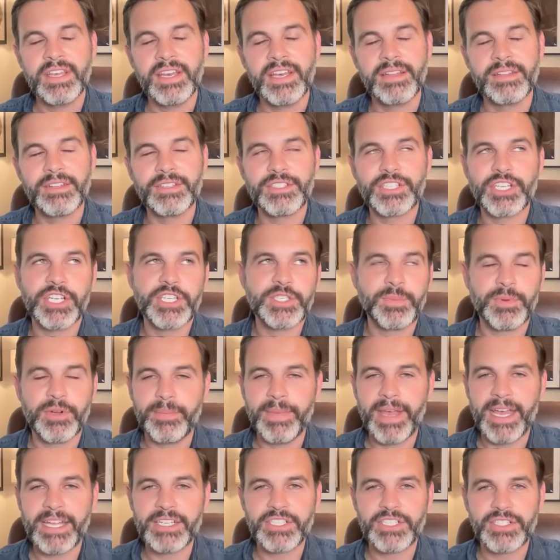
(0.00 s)
Shakespeare
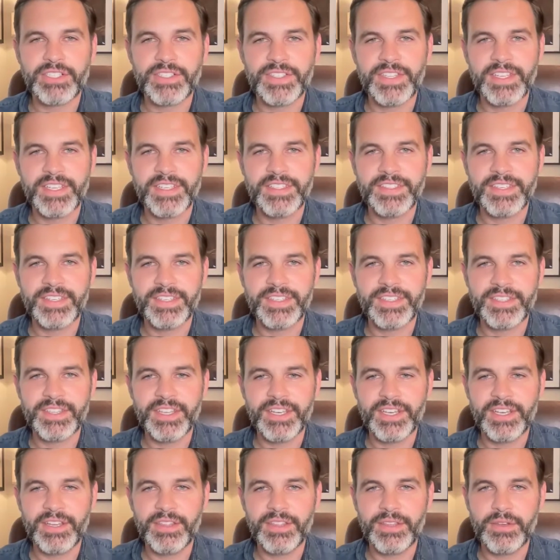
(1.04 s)
imagines this as
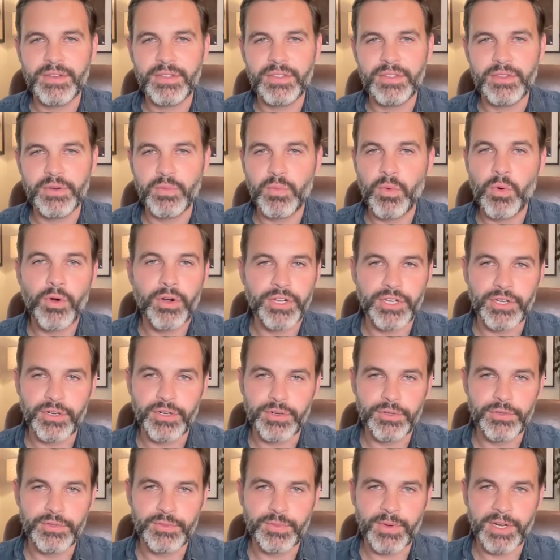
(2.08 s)
the warrior
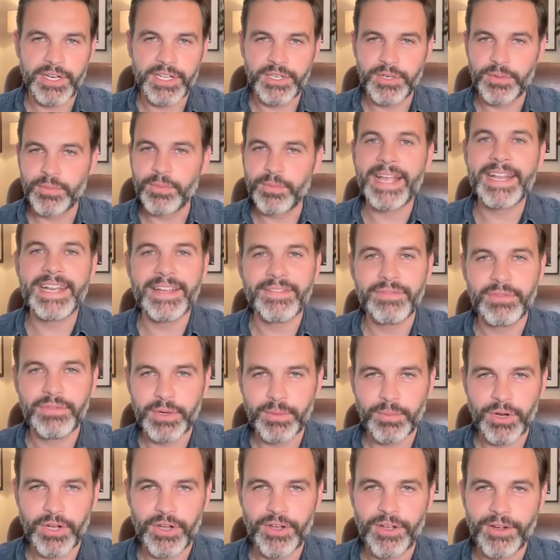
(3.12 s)
who's ready to right every
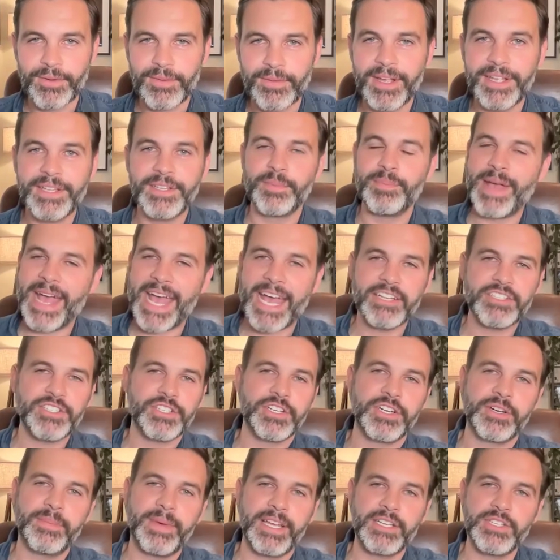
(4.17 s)
wrong, right? You're
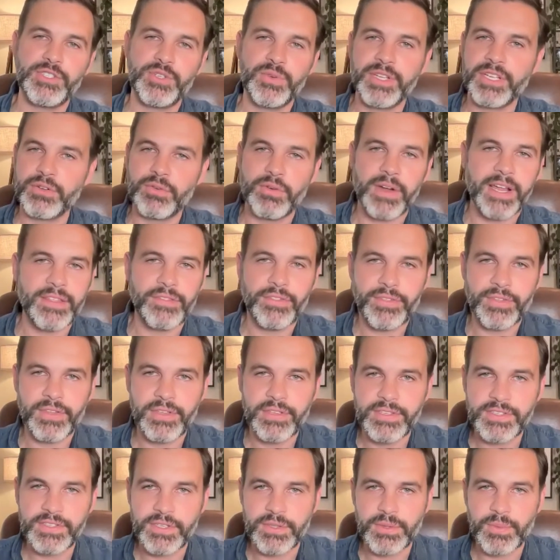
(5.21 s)
passionate about doing great
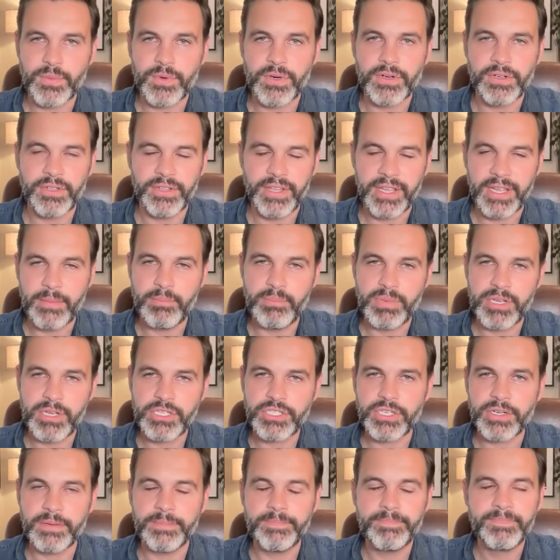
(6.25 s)
things in the world,
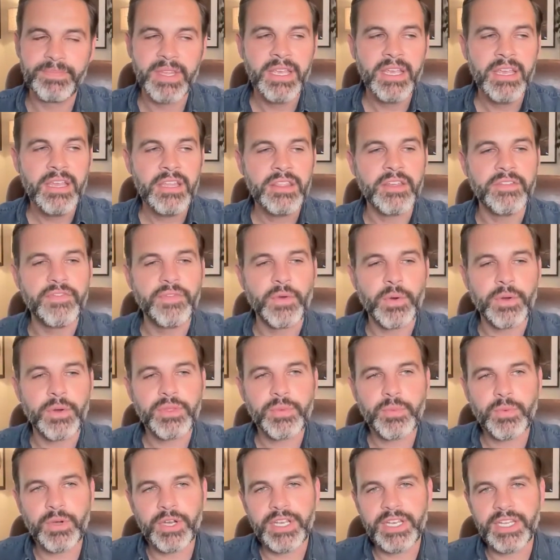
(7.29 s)
ambition. The
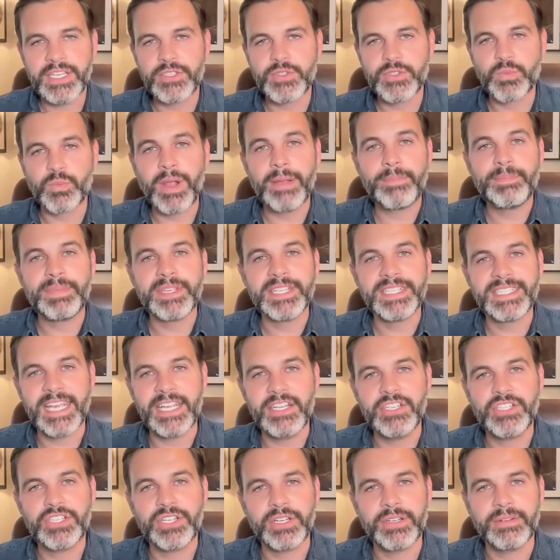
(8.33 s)
fourth one is
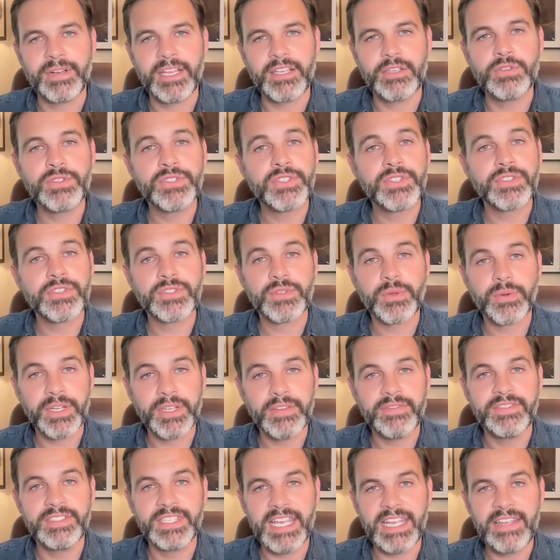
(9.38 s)
reputation. And I use the story
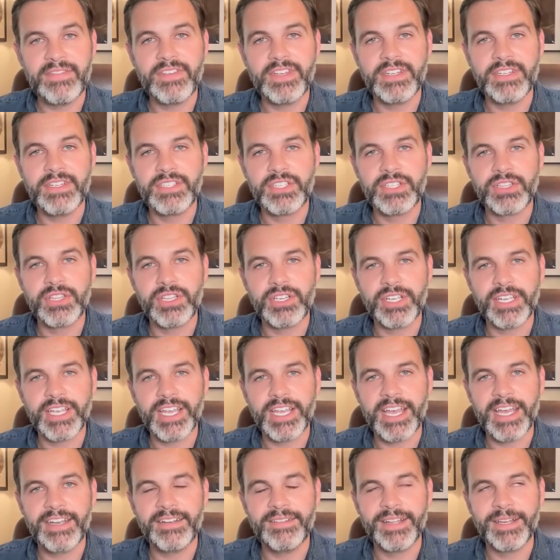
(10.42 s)
of David to look
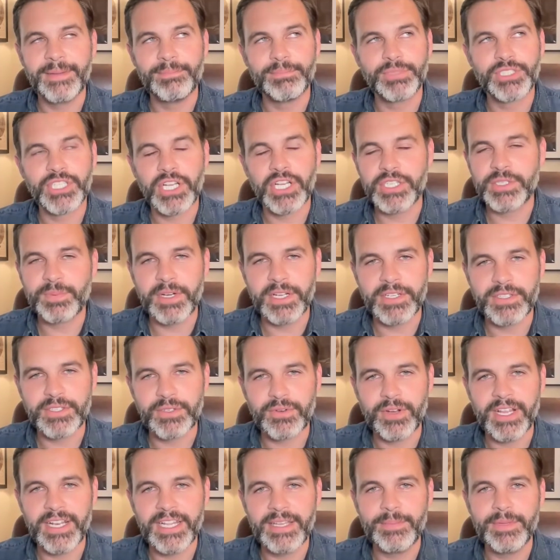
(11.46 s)
at, Shakespeare has a
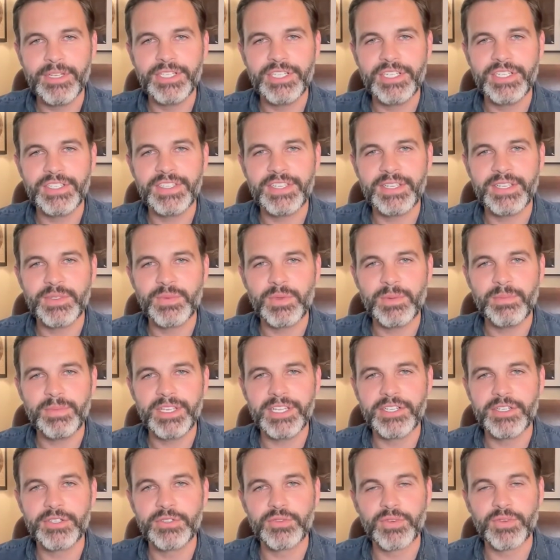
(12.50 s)
great image. He says, we
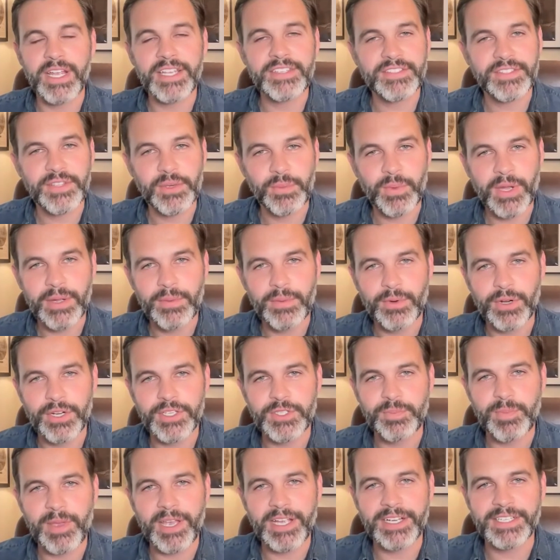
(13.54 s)
begin to dress the way we're
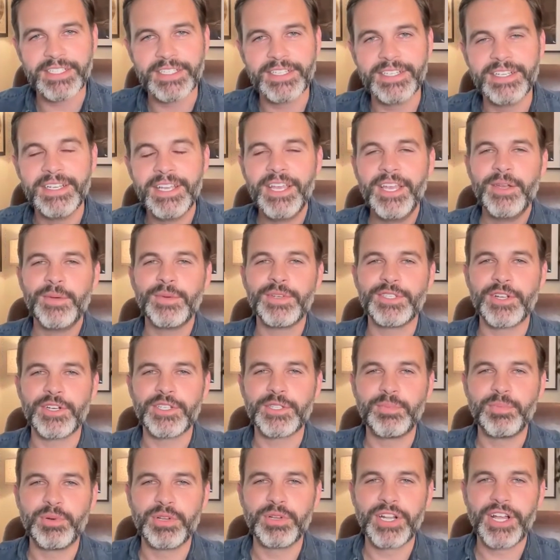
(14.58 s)
expected. We
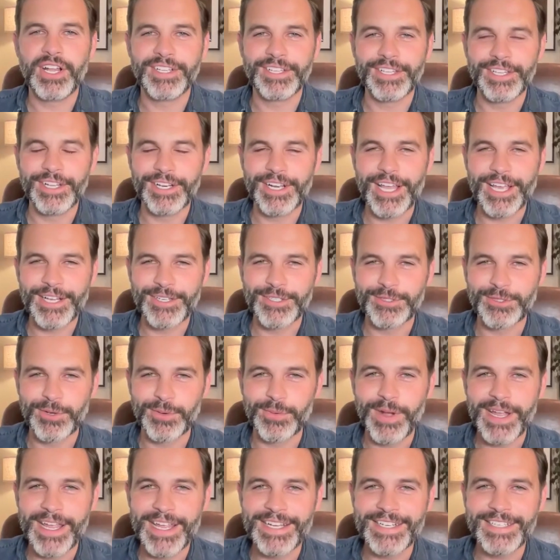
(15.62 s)
start to put on a little extra
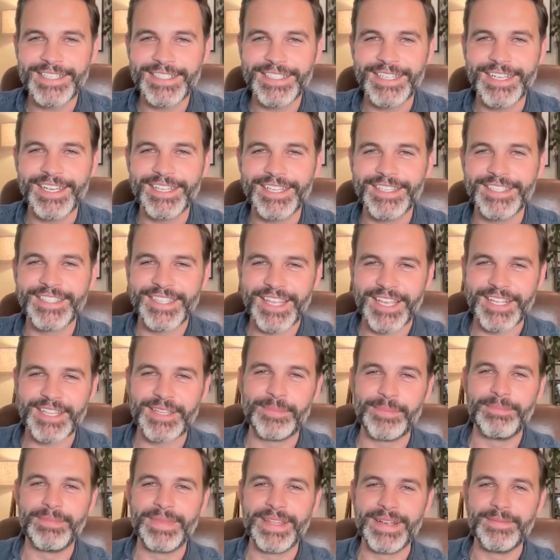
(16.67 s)
weight. This is like
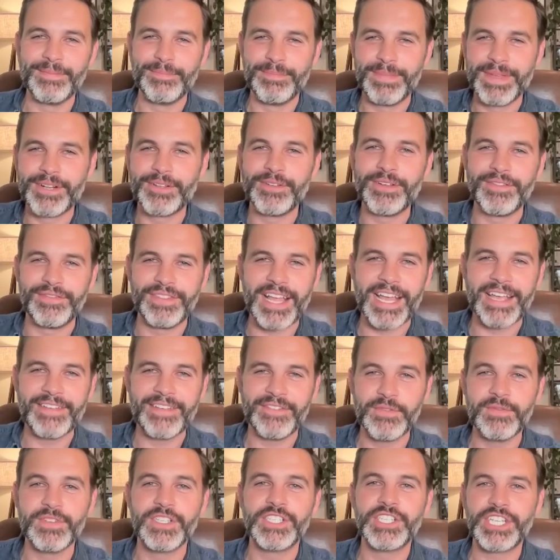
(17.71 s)
the middle of life.
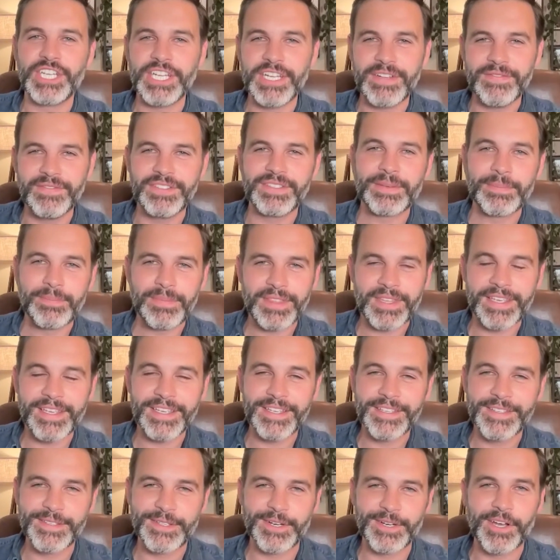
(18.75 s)
You've achieved some
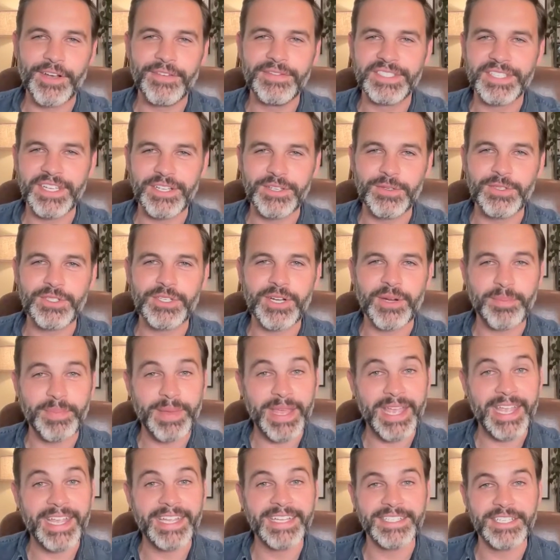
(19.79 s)
things, and all of a sudden you start
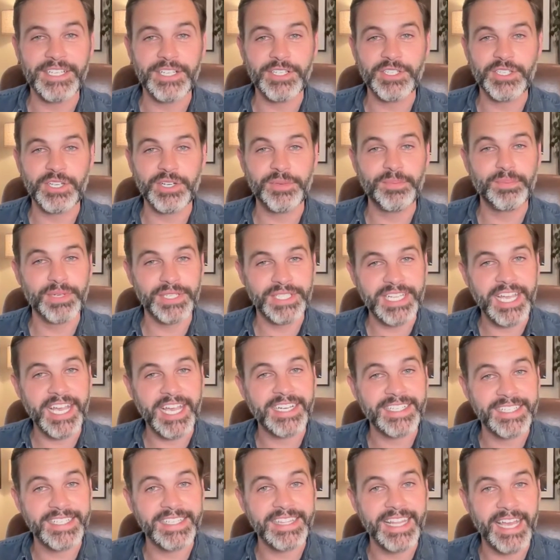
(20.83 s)
paying attention to
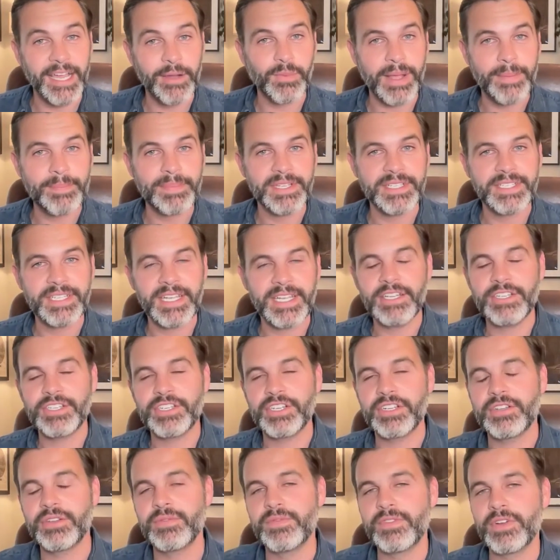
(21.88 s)
protecting that
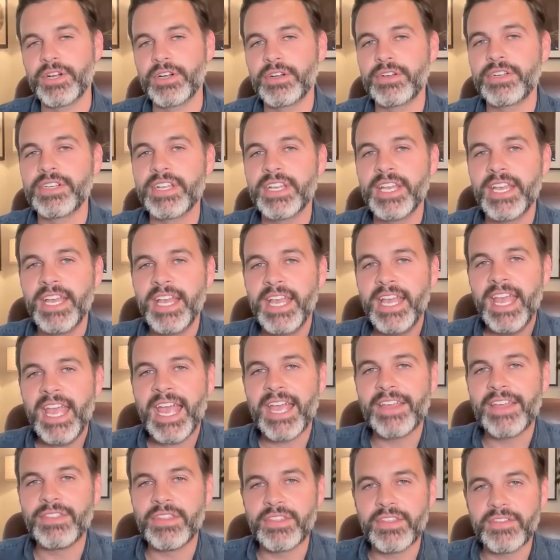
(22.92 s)
reputation you've earned.
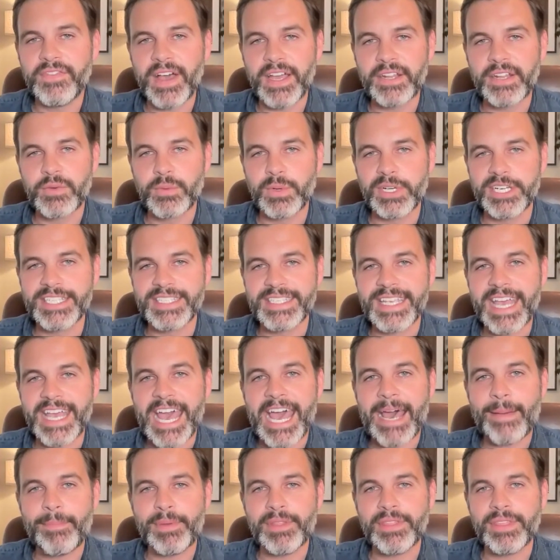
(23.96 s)
And then the final one is
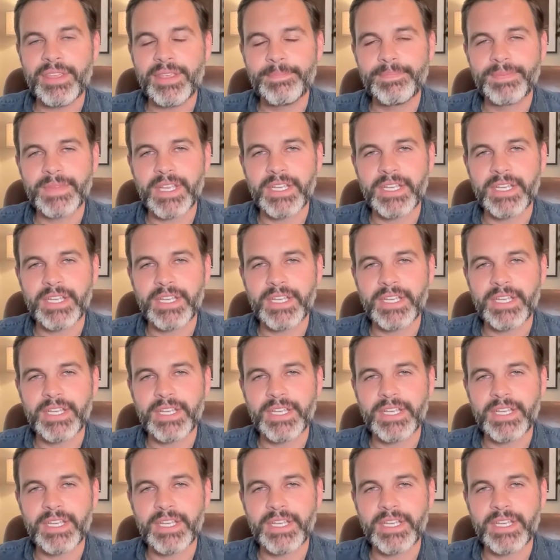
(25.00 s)
apathy. I